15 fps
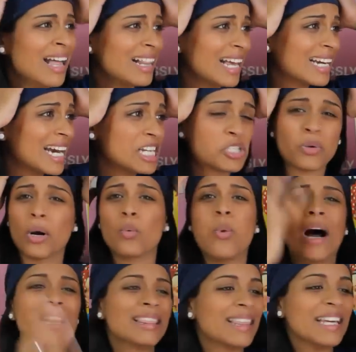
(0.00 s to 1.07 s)
Like, I swear,
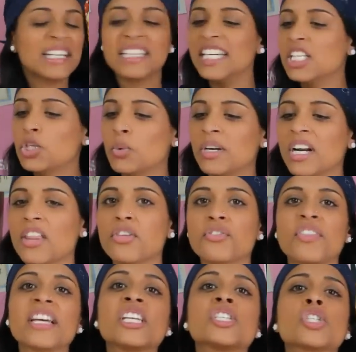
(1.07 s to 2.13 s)
one thing leads to another
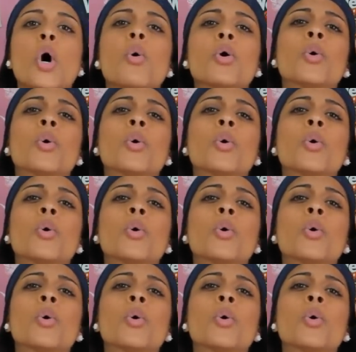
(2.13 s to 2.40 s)
thing so